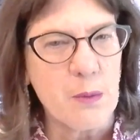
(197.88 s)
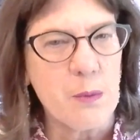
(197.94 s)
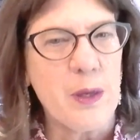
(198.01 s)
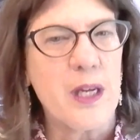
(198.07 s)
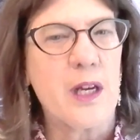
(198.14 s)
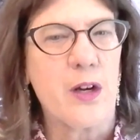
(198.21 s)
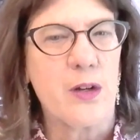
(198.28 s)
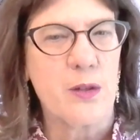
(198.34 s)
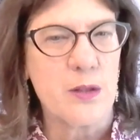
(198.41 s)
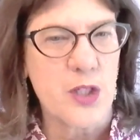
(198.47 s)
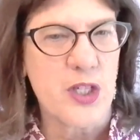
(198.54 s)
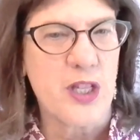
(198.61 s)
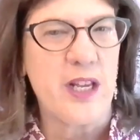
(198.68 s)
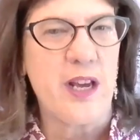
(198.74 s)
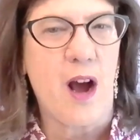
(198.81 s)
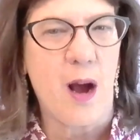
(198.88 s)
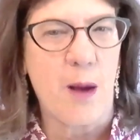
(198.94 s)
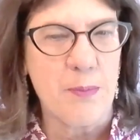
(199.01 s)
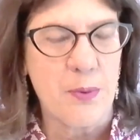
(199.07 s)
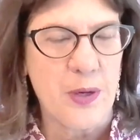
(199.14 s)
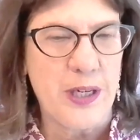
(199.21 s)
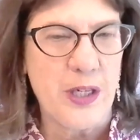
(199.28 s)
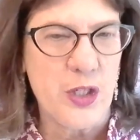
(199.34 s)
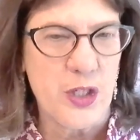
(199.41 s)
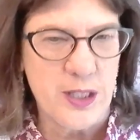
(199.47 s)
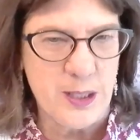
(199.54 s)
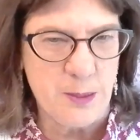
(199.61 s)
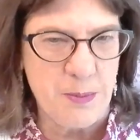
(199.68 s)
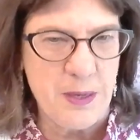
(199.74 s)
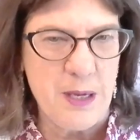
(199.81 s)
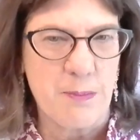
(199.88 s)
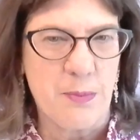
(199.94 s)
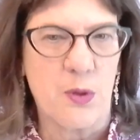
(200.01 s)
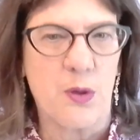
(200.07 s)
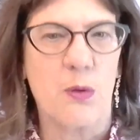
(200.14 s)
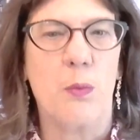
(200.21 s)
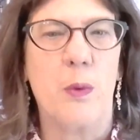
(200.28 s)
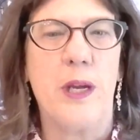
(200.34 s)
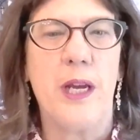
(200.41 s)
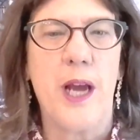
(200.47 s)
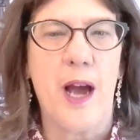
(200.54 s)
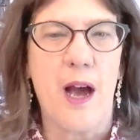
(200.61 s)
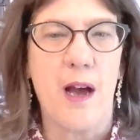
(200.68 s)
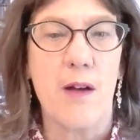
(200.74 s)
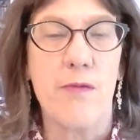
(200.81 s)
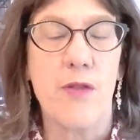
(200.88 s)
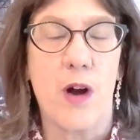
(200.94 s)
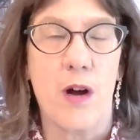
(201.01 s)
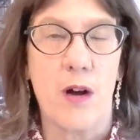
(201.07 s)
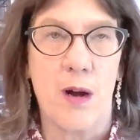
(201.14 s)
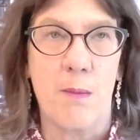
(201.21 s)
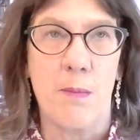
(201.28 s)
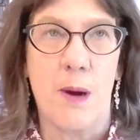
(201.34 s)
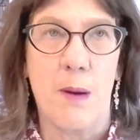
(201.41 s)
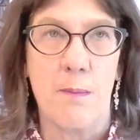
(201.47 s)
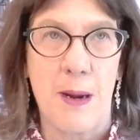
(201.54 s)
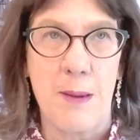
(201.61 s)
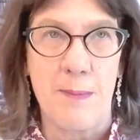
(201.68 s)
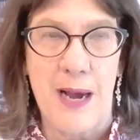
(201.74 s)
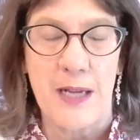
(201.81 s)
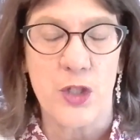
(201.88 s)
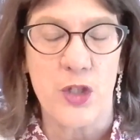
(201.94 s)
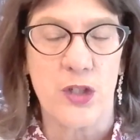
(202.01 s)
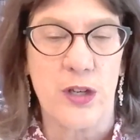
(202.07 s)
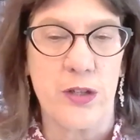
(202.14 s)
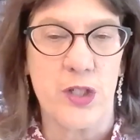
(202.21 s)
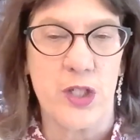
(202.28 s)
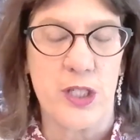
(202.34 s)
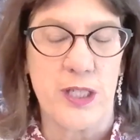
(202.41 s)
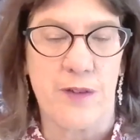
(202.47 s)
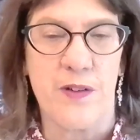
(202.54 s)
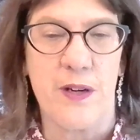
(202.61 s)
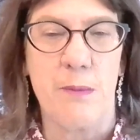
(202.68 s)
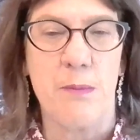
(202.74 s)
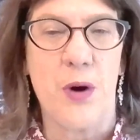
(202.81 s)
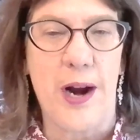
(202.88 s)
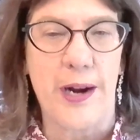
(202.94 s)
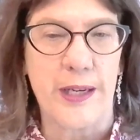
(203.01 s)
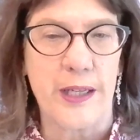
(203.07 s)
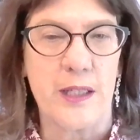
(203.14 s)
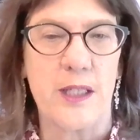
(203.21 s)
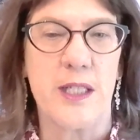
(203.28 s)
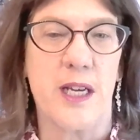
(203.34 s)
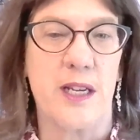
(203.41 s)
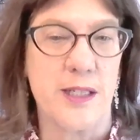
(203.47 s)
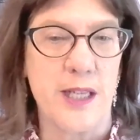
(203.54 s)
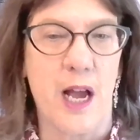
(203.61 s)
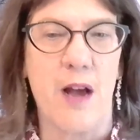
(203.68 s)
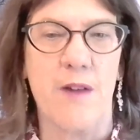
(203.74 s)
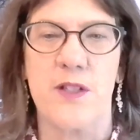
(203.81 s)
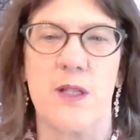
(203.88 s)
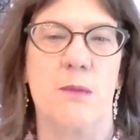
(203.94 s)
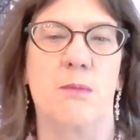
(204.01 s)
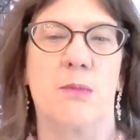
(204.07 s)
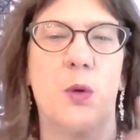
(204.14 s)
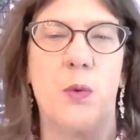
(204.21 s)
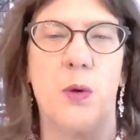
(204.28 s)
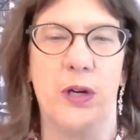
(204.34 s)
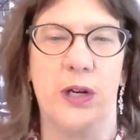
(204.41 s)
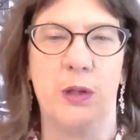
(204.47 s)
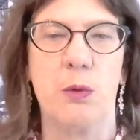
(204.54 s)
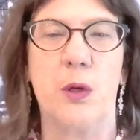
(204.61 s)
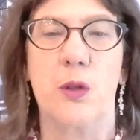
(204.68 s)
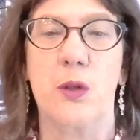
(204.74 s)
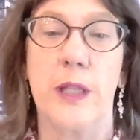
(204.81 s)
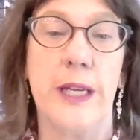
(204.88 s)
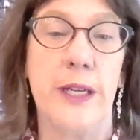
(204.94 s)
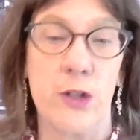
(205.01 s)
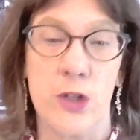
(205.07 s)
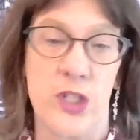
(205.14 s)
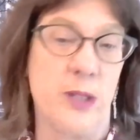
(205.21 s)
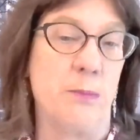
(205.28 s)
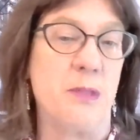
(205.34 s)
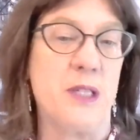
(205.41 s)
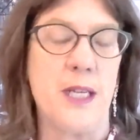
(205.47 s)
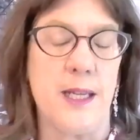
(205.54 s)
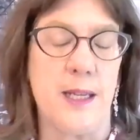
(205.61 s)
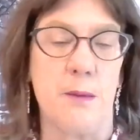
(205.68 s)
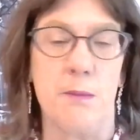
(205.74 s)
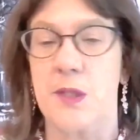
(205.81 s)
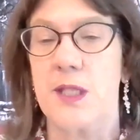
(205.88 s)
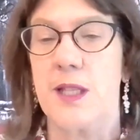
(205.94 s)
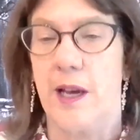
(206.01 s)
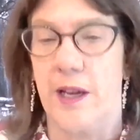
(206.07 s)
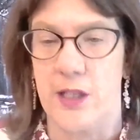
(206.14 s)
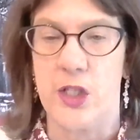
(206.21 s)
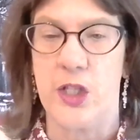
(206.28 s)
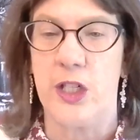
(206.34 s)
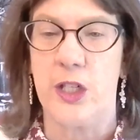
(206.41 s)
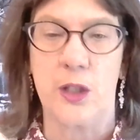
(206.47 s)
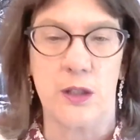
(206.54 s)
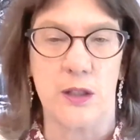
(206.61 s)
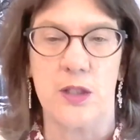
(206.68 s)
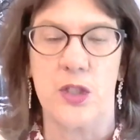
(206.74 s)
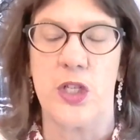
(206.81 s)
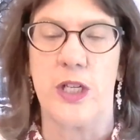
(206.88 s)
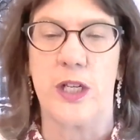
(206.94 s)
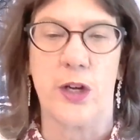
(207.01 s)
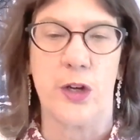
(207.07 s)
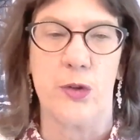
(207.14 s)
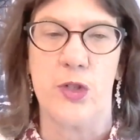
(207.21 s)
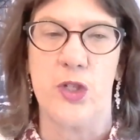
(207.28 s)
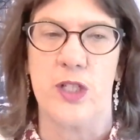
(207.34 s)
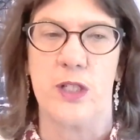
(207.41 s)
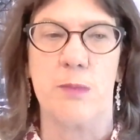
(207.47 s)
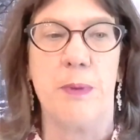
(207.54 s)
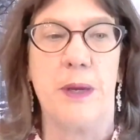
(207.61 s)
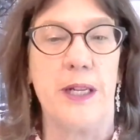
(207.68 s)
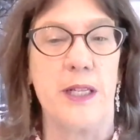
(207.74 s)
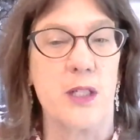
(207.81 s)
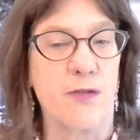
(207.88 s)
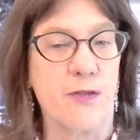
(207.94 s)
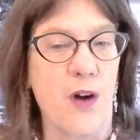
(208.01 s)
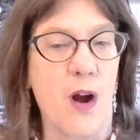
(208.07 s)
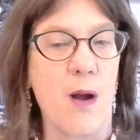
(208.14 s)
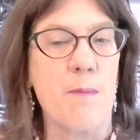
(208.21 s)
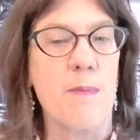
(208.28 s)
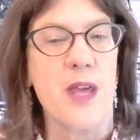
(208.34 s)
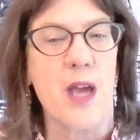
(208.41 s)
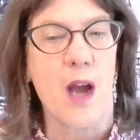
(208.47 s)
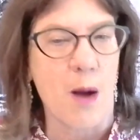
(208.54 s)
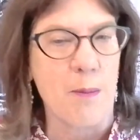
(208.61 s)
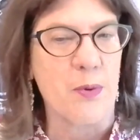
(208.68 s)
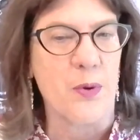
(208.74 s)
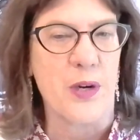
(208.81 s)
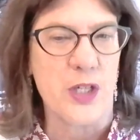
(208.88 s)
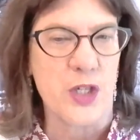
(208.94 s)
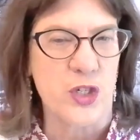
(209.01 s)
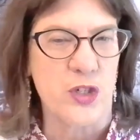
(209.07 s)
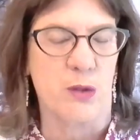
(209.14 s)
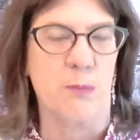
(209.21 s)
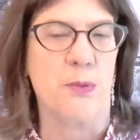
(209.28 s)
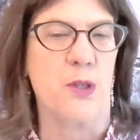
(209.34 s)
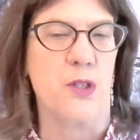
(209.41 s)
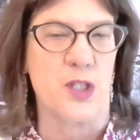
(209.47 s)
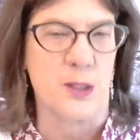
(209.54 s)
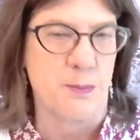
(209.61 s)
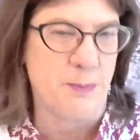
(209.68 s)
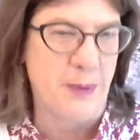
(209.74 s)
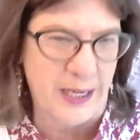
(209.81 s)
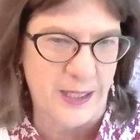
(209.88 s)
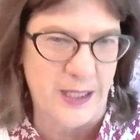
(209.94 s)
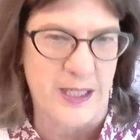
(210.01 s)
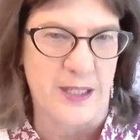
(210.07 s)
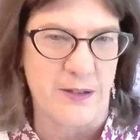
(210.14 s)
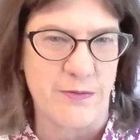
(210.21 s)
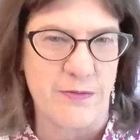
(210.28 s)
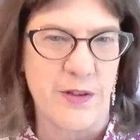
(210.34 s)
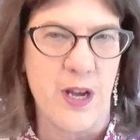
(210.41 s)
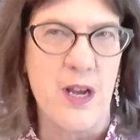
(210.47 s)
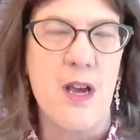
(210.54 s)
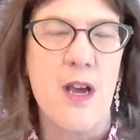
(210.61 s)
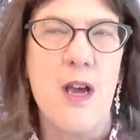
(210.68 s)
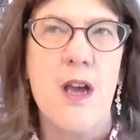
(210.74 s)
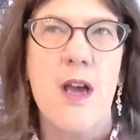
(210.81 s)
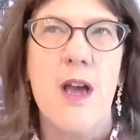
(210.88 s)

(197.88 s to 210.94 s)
We coach the operations people. We have my master coach Stephanie Brackett does have some quote unquote leadership teams that she coaches, but it's from the operational perspective.